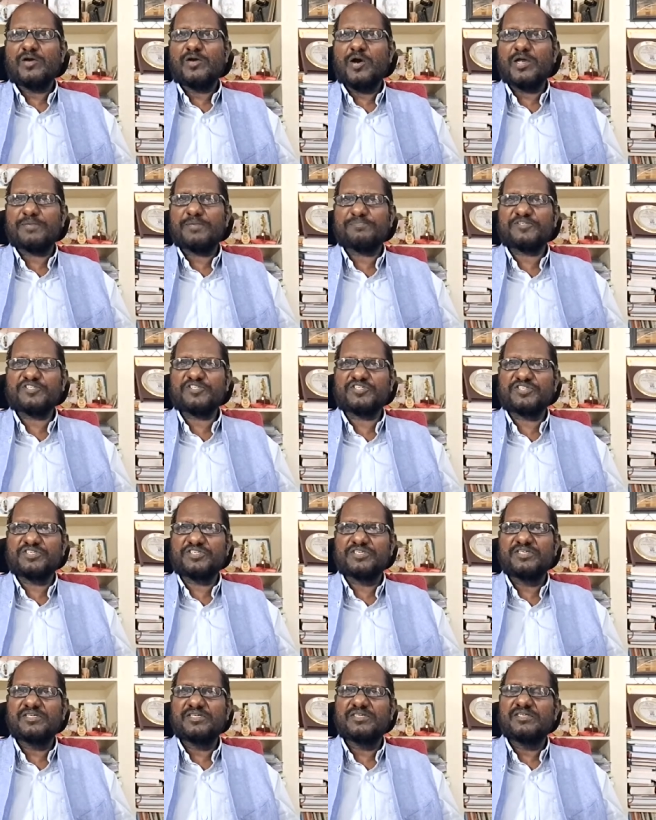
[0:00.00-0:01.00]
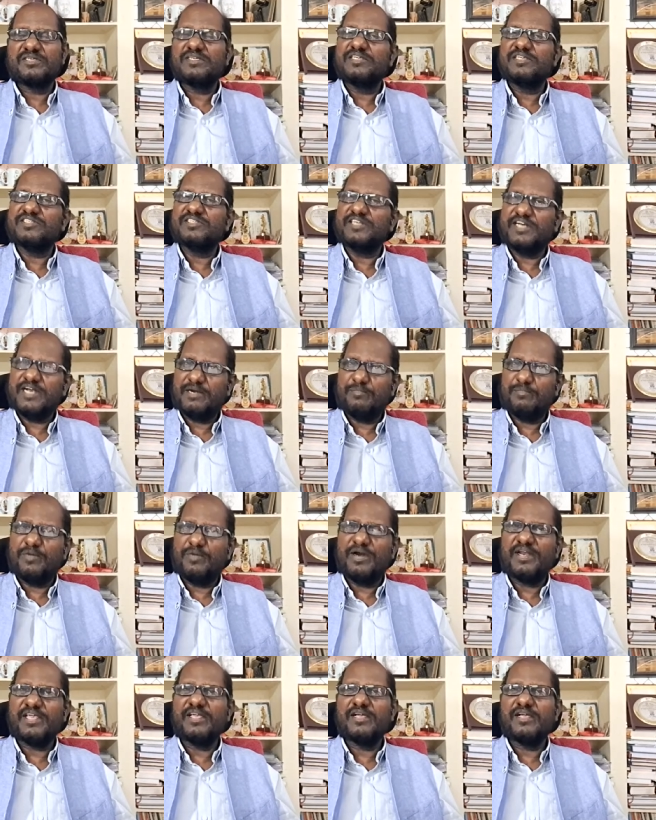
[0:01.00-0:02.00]
Corpse is a dead
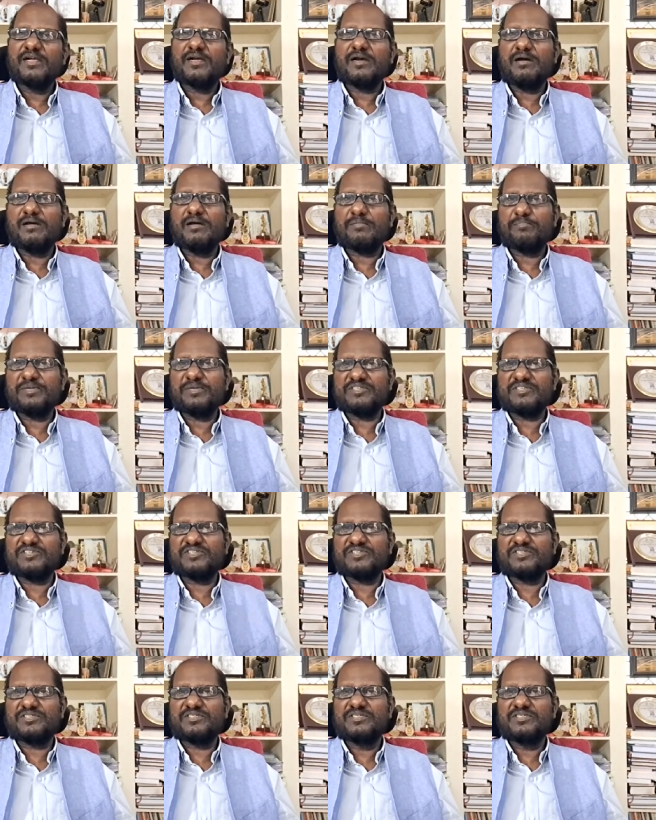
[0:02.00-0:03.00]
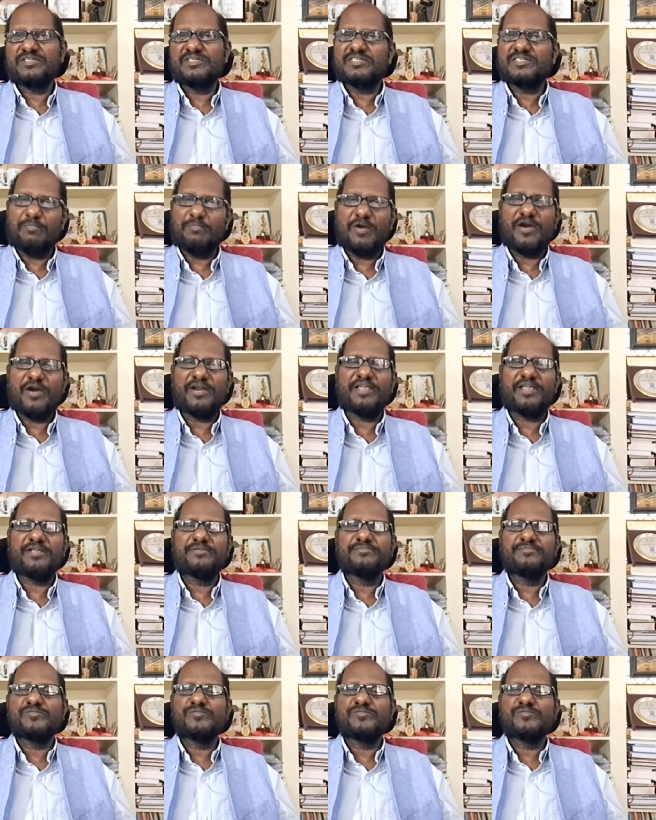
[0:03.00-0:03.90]
body. Corpus is a body.